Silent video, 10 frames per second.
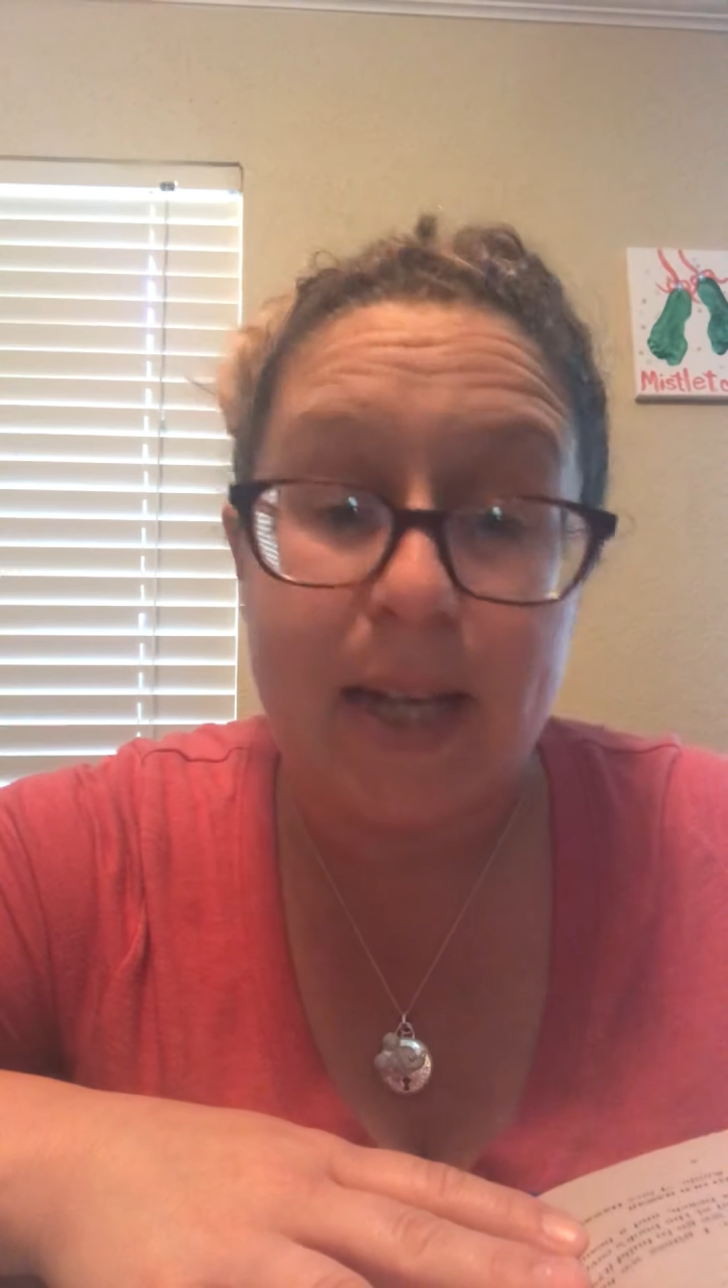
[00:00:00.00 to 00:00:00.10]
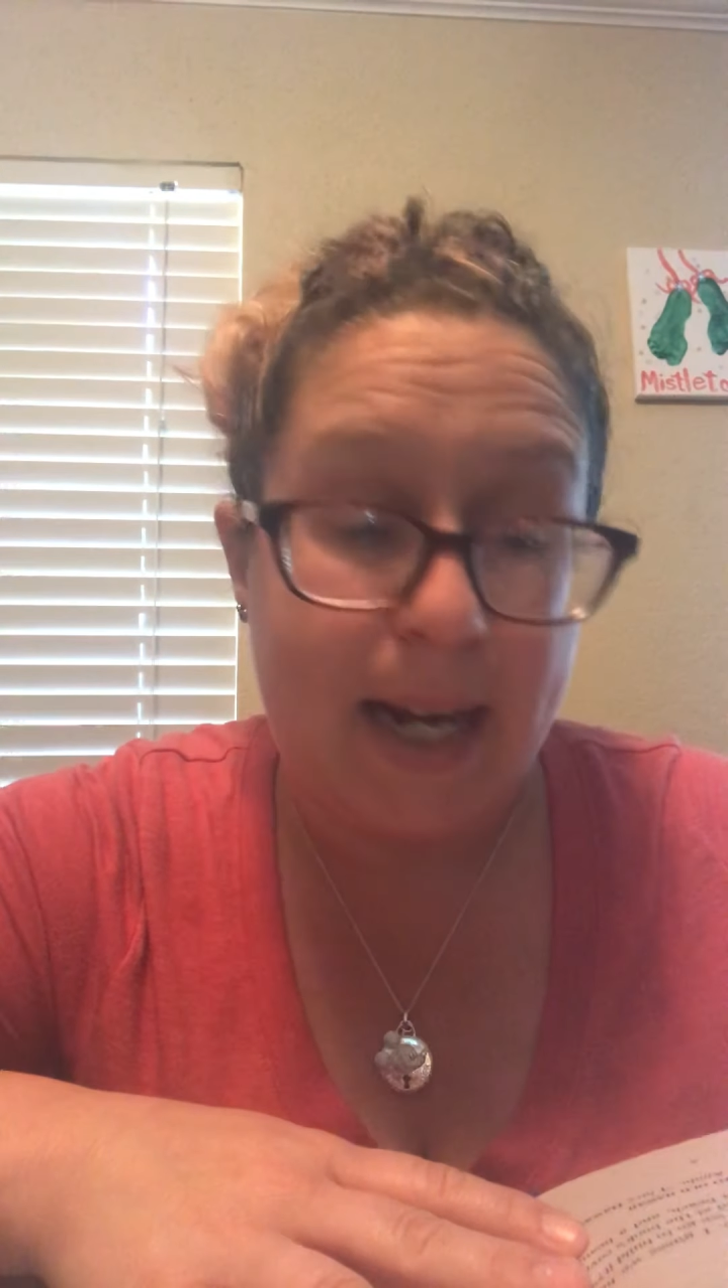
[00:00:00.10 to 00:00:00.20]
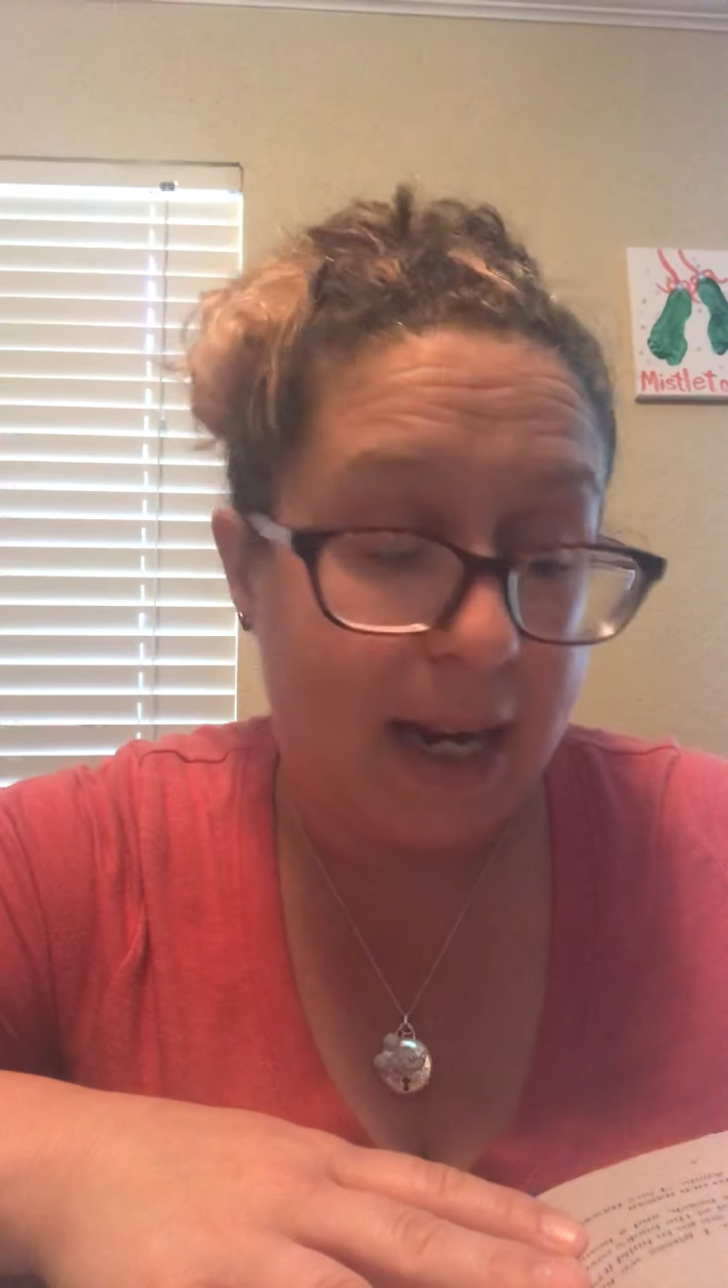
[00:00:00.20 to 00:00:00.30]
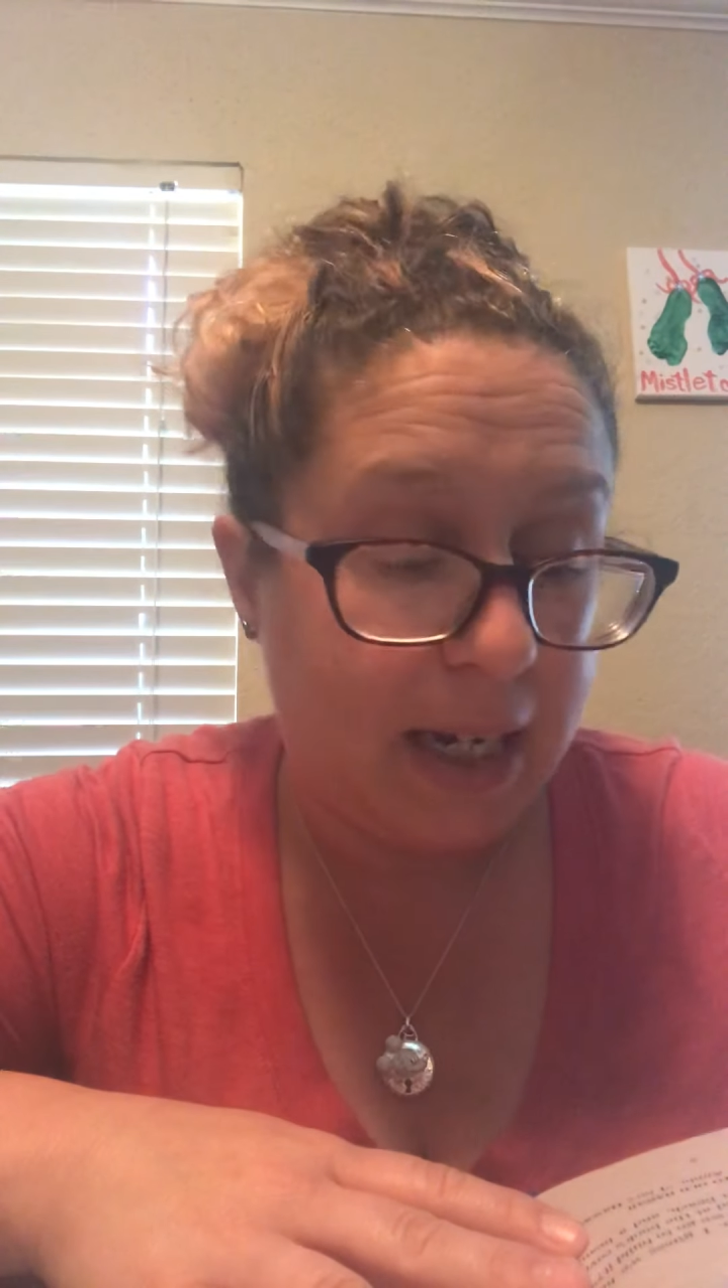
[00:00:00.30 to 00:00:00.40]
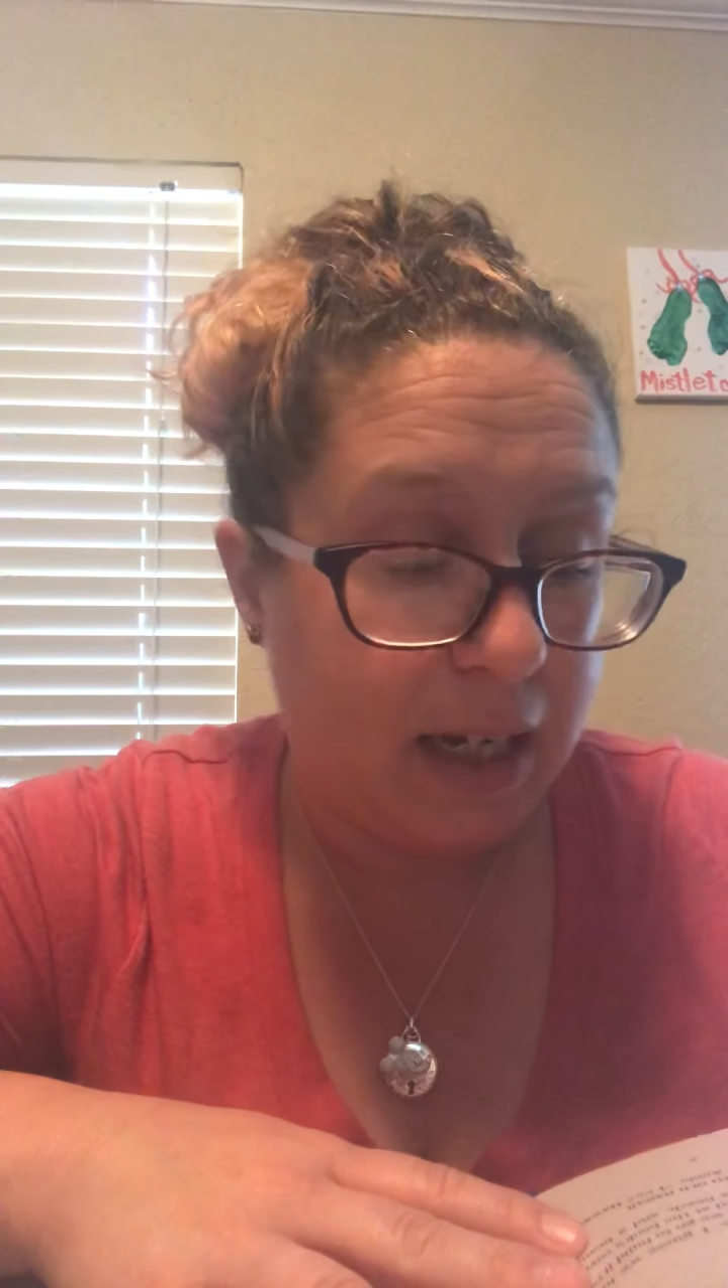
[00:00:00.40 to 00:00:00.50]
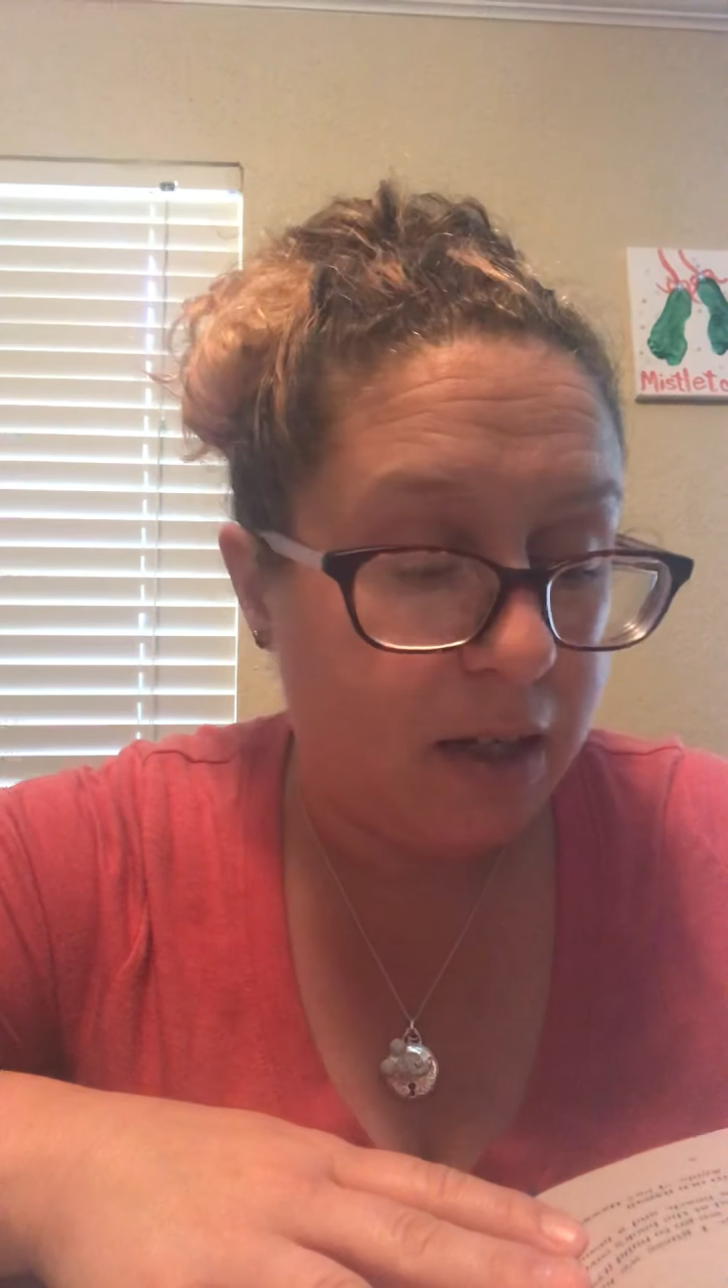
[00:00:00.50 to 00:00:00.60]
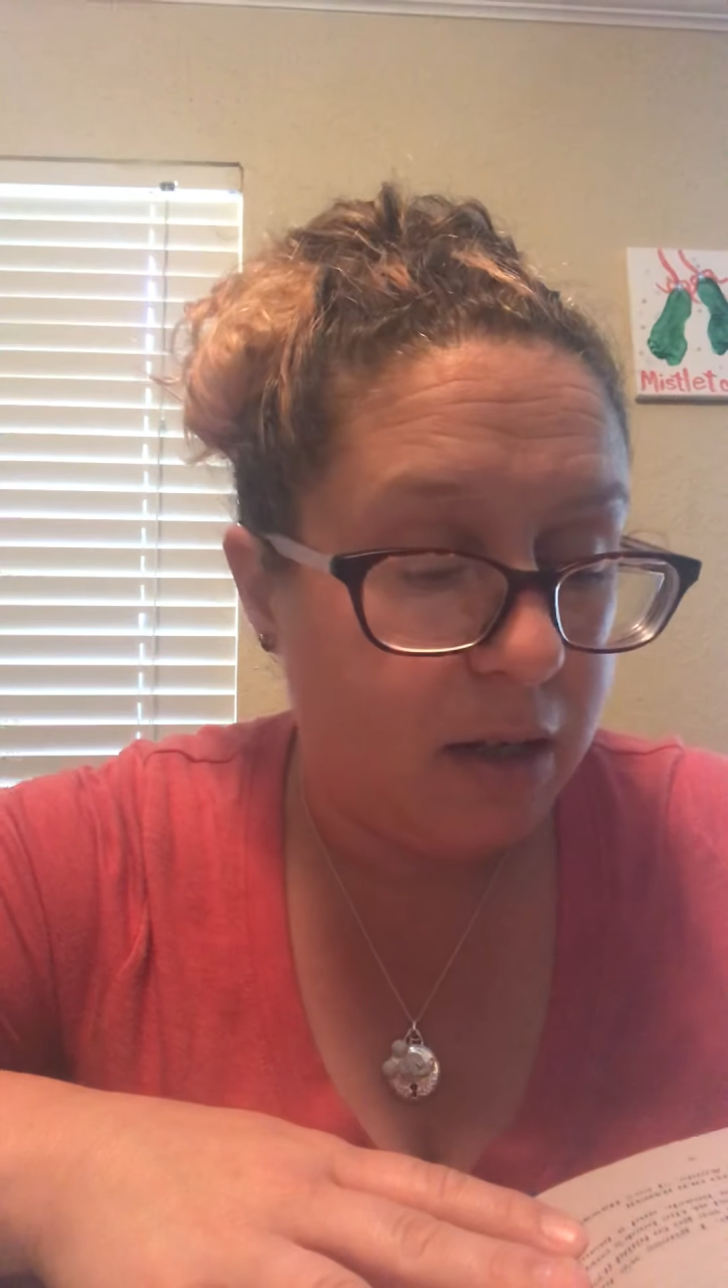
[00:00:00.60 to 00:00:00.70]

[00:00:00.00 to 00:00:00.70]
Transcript: at Annie.